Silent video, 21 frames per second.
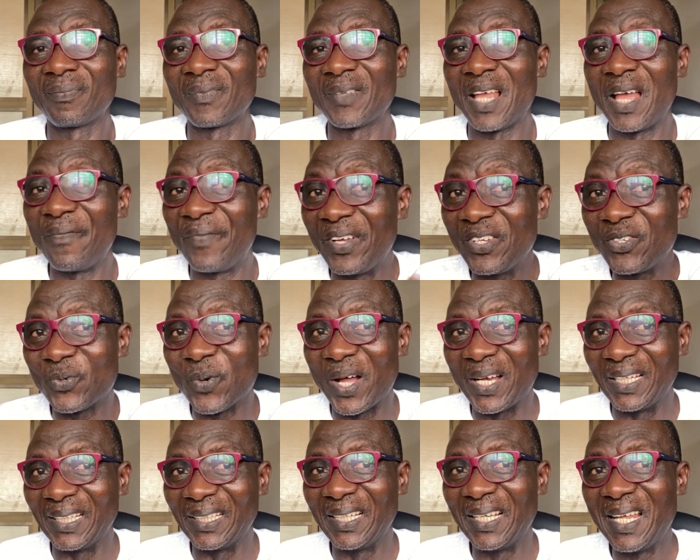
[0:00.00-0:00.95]

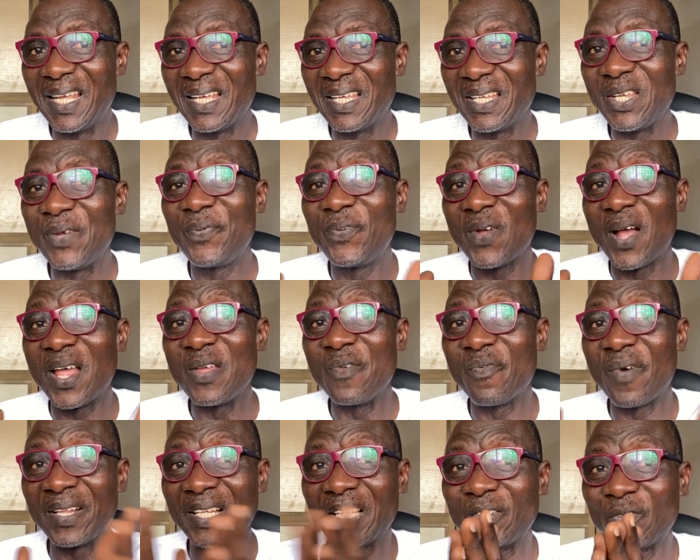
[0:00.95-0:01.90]
Eventually, if you are
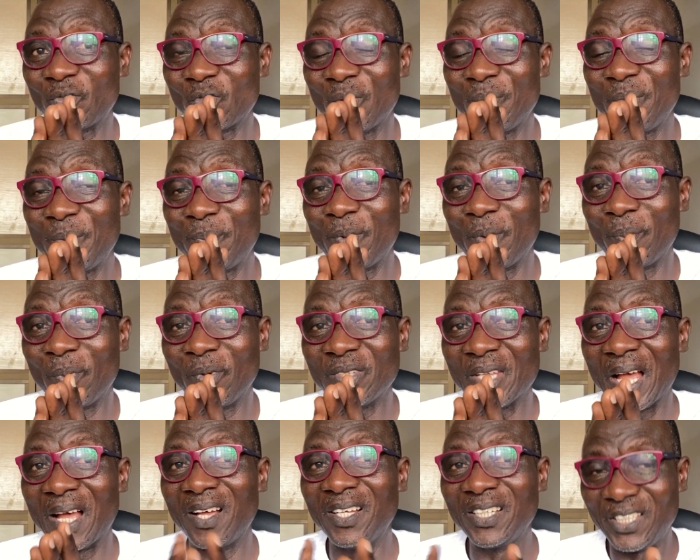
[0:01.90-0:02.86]
invited to submit
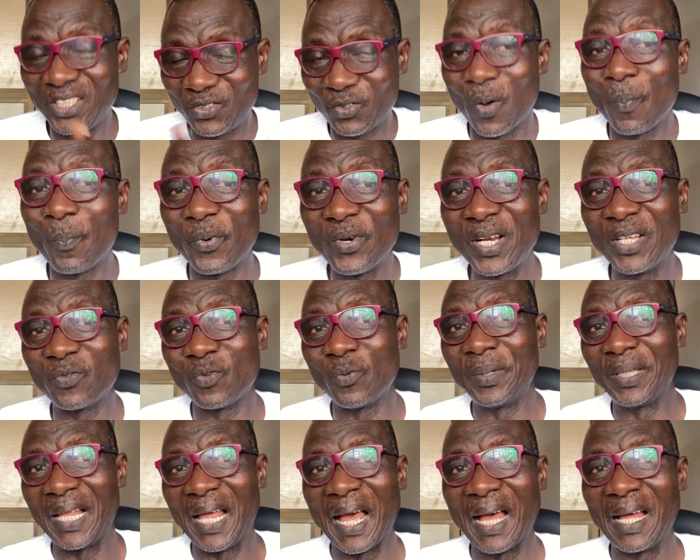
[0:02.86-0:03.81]
proposal, this component will be
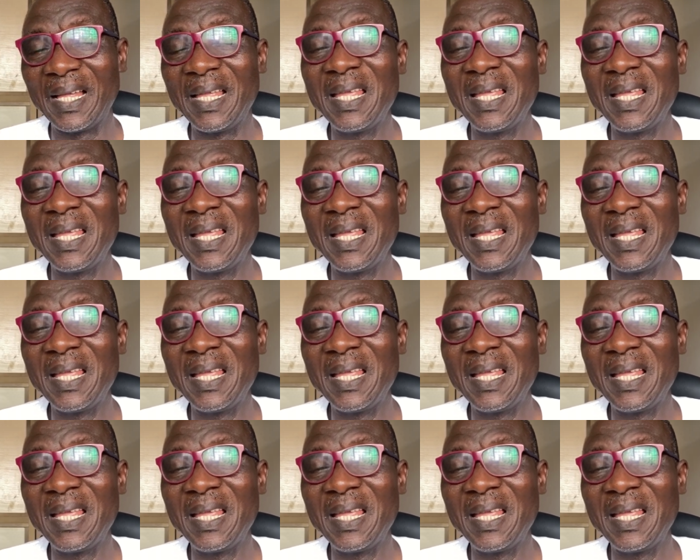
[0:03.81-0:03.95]
there.